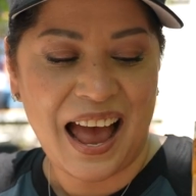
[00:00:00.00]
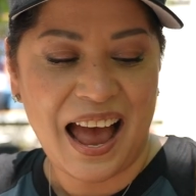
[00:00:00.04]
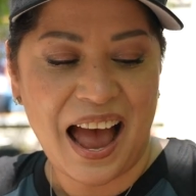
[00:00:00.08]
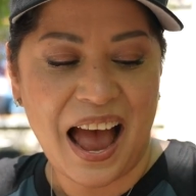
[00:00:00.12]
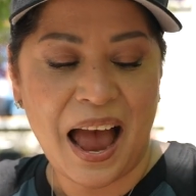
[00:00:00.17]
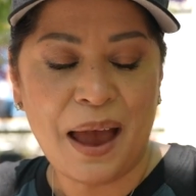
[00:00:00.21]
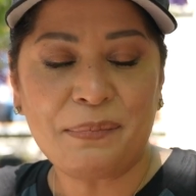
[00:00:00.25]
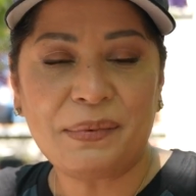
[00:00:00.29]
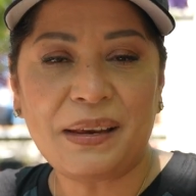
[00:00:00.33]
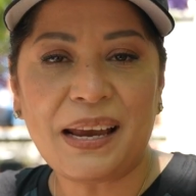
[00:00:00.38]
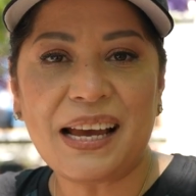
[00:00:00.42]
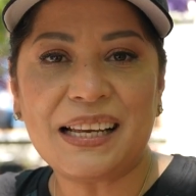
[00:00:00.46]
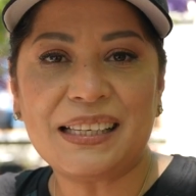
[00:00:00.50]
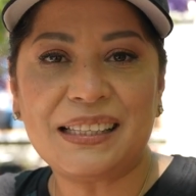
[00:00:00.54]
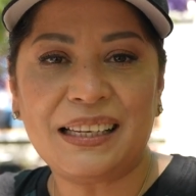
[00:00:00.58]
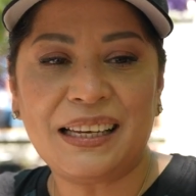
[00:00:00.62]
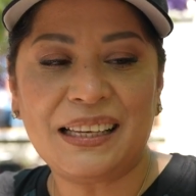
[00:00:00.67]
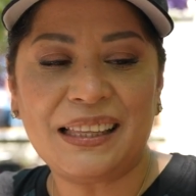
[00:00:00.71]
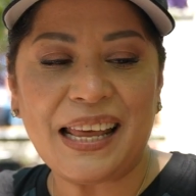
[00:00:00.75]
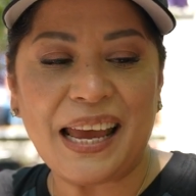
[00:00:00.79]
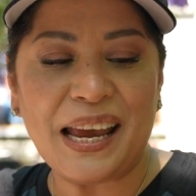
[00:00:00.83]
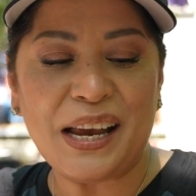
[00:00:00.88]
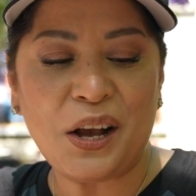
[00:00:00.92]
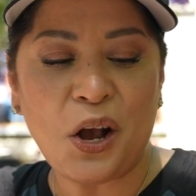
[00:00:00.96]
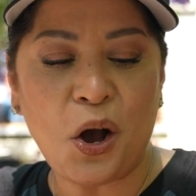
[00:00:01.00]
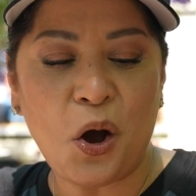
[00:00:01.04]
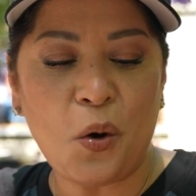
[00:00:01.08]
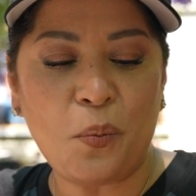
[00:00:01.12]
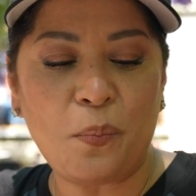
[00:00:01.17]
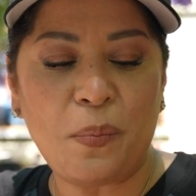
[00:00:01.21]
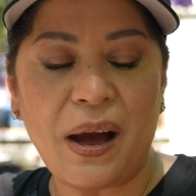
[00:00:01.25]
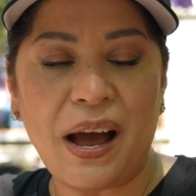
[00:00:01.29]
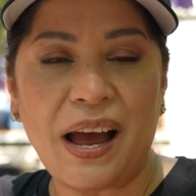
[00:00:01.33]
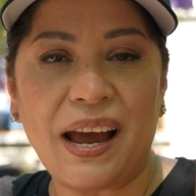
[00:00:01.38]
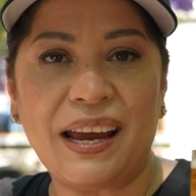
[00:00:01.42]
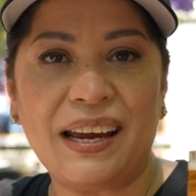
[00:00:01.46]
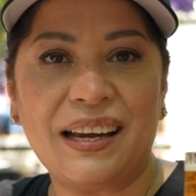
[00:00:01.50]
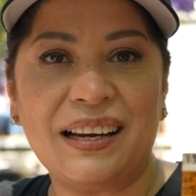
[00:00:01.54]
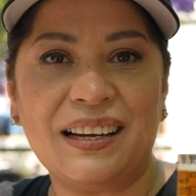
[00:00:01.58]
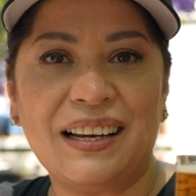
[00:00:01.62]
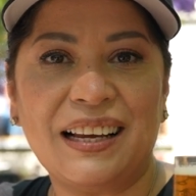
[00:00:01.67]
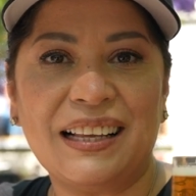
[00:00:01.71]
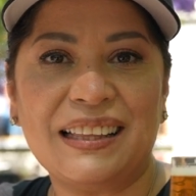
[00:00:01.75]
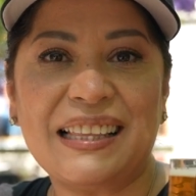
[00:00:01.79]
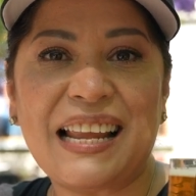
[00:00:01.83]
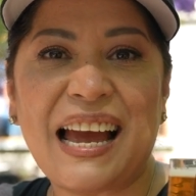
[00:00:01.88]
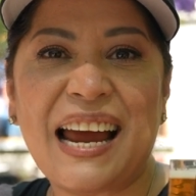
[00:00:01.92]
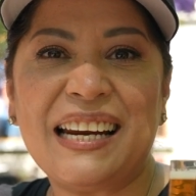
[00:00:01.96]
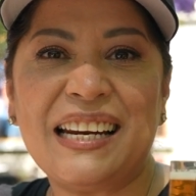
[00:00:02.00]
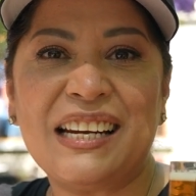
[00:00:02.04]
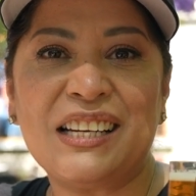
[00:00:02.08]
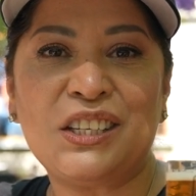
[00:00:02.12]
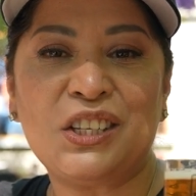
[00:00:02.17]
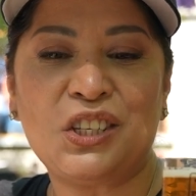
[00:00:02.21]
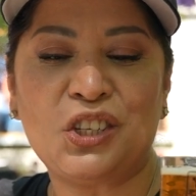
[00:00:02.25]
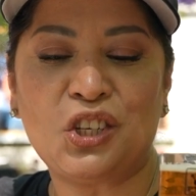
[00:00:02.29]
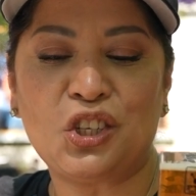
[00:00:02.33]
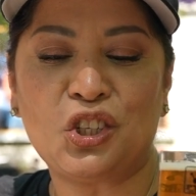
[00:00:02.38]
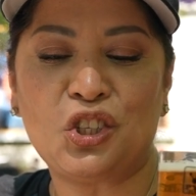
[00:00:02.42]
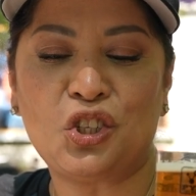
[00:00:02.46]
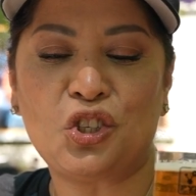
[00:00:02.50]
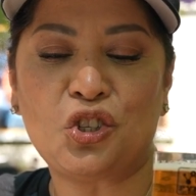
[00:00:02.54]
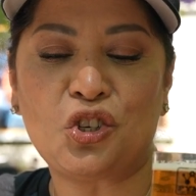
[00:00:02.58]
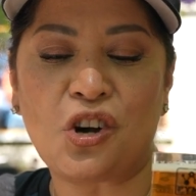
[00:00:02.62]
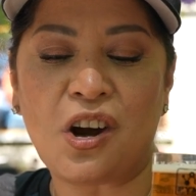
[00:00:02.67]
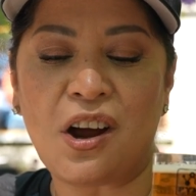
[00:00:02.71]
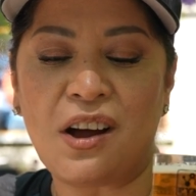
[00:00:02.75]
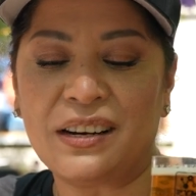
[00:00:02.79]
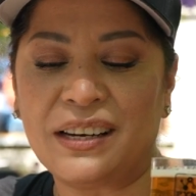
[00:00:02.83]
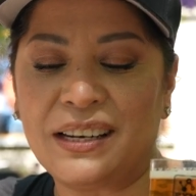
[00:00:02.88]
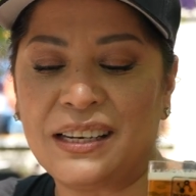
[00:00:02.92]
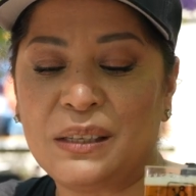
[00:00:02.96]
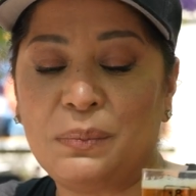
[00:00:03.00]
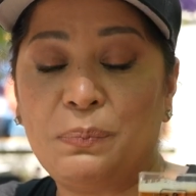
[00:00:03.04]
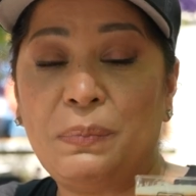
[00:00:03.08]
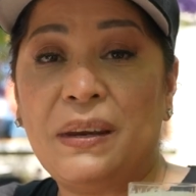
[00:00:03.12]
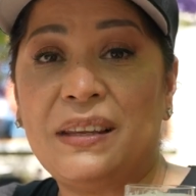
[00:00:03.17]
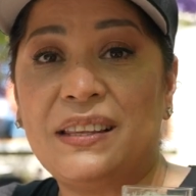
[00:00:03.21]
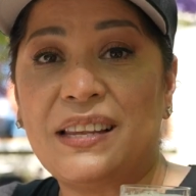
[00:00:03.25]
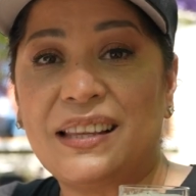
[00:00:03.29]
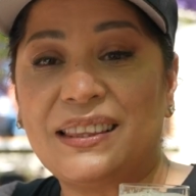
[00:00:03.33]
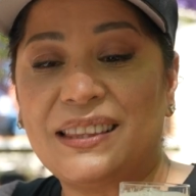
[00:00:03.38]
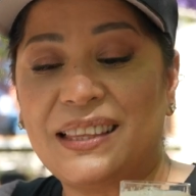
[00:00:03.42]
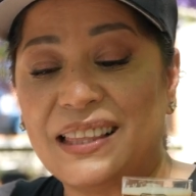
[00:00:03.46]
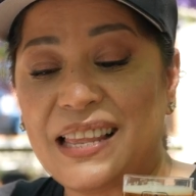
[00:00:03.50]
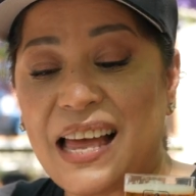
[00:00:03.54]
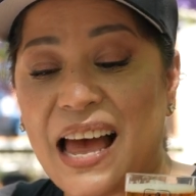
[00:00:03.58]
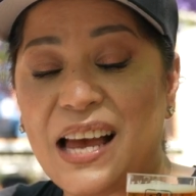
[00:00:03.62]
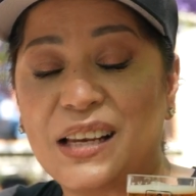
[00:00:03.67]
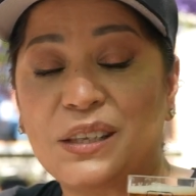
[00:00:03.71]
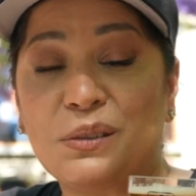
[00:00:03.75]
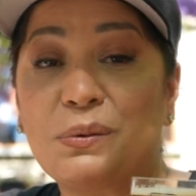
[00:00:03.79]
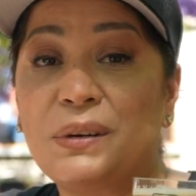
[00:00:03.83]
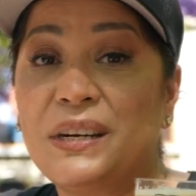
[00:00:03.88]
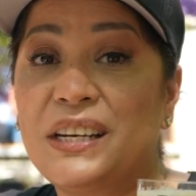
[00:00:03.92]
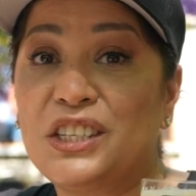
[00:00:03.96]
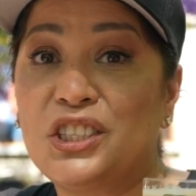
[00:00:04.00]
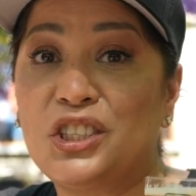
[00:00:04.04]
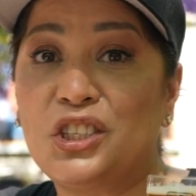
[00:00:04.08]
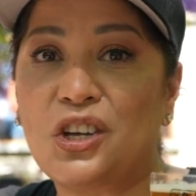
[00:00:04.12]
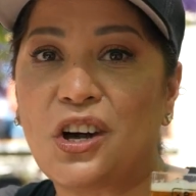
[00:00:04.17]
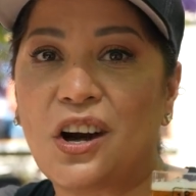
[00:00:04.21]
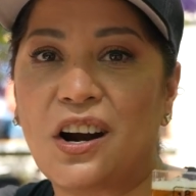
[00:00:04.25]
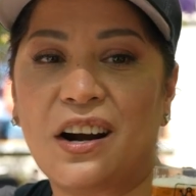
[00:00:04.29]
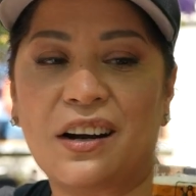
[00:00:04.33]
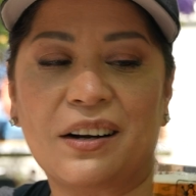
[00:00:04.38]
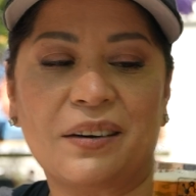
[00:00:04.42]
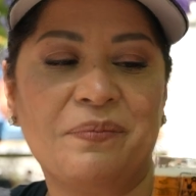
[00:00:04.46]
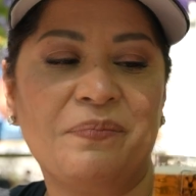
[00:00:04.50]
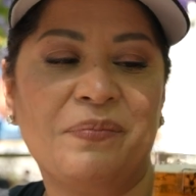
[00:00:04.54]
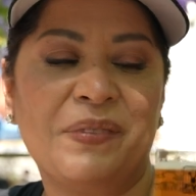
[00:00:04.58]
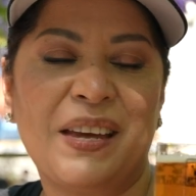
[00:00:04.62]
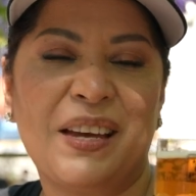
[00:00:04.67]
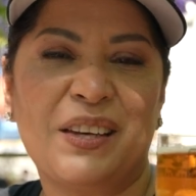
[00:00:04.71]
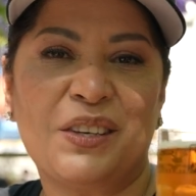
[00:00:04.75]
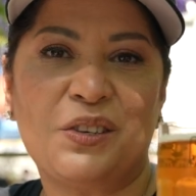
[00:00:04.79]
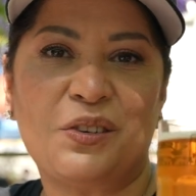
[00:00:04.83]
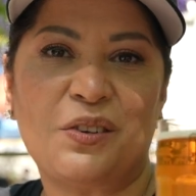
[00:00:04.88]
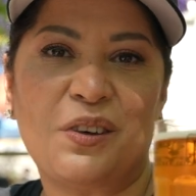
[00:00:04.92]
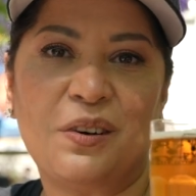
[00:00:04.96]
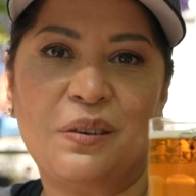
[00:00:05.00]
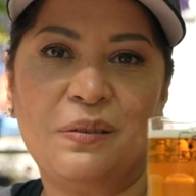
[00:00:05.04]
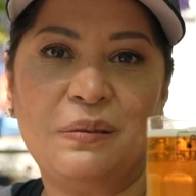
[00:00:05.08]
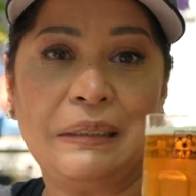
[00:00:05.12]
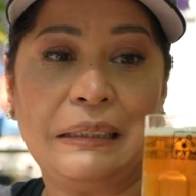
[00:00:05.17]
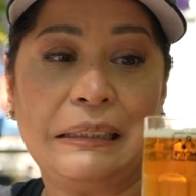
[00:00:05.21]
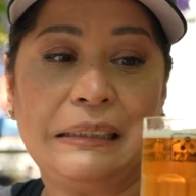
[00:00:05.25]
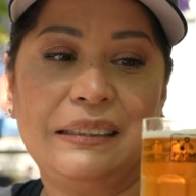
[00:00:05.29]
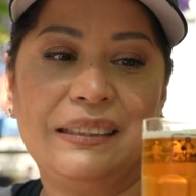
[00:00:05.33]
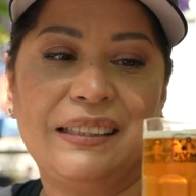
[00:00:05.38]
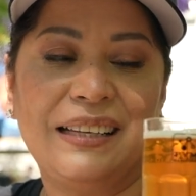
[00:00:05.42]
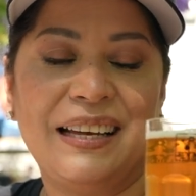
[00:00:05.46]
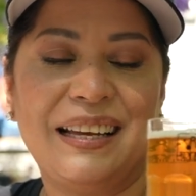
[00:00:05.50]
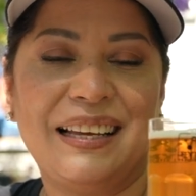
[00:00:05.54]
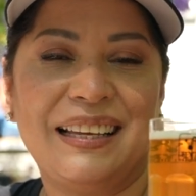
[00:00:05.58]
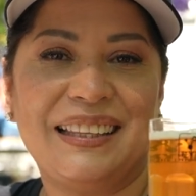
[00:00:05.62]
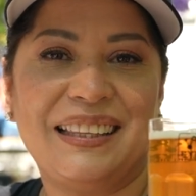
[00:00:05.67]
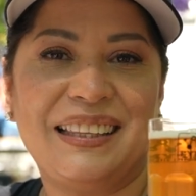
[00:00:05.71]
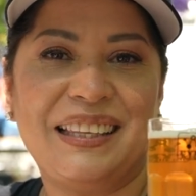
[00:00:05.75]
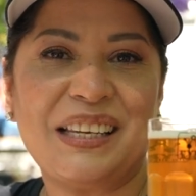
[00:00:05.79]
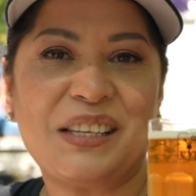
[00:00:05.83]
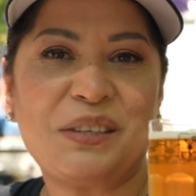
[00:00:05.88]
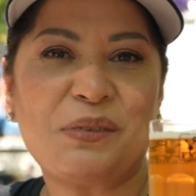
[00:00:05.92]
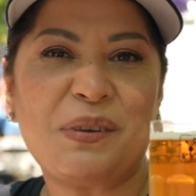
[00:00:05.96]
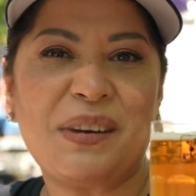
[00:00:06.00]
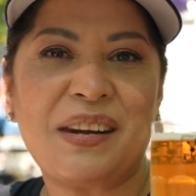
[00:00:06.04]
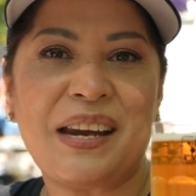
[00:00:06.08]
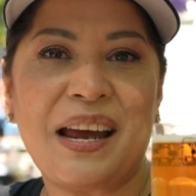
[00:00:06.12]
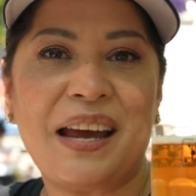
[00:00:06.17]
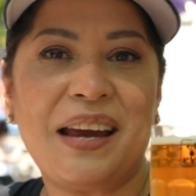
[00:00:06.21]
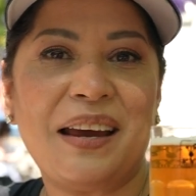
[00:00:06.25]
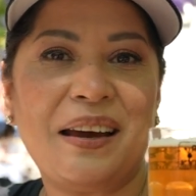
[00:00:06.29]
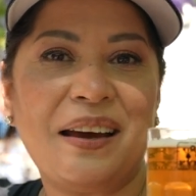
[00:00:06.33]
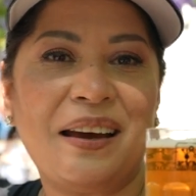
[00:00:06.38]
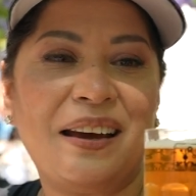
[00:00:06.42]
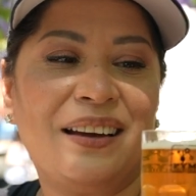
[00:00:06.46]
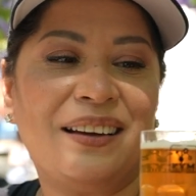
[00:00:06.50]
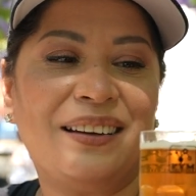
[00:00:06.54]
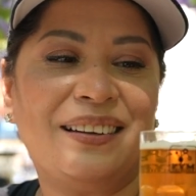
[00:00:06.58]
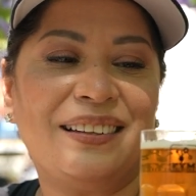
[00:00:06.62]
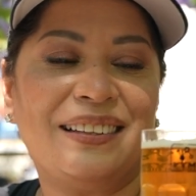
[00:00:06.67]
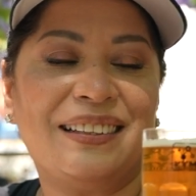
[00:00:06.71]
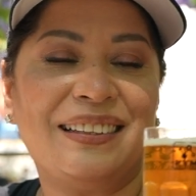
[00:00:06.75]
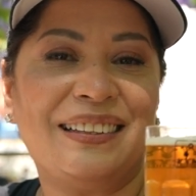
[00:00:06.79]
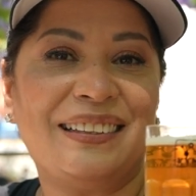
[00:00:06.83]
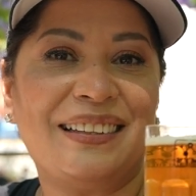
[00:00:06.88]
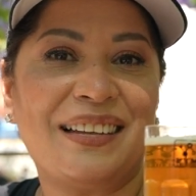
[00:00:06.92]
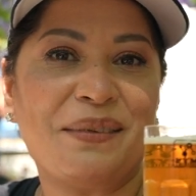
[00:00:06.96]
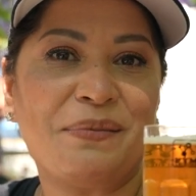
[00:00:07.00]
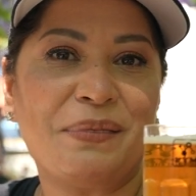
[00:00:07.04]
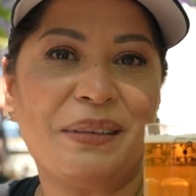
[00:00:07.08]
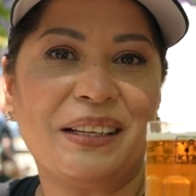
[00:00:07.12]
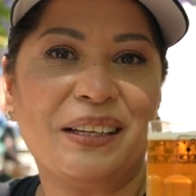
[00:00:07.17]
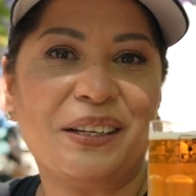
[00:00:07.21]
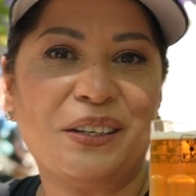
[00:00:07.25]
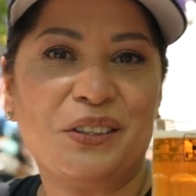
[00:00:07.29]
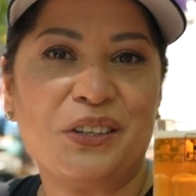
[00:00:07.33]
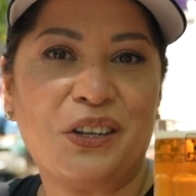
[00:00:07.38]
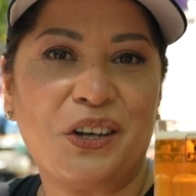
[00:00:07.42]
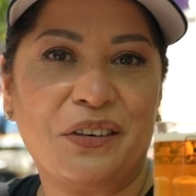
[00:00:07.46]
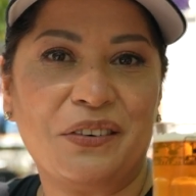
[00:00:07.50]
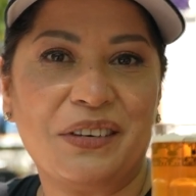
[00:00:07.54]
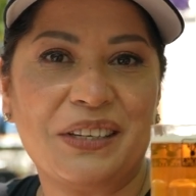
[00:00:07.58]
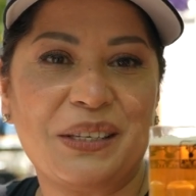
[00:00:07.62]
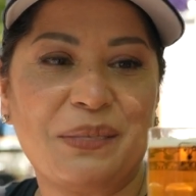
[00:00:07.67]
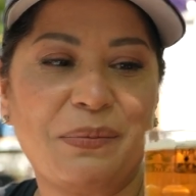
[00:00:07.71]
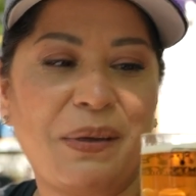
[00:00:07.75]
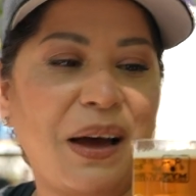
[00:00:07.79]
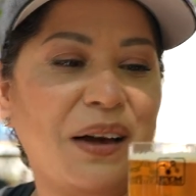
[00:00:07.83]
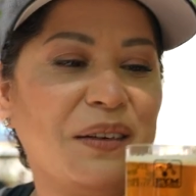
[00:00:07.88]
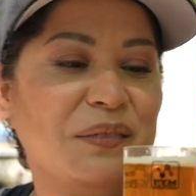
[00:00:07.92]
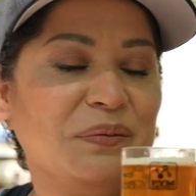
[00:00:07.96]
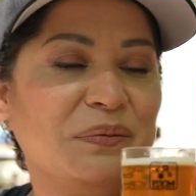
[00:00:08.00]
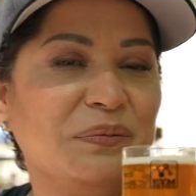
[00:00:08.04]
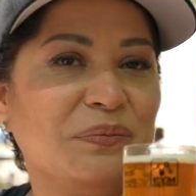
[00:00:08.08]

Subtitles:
I'm guessing they go by lightest to strongest, being that the last one is dark. So this one I'm a little nervous about.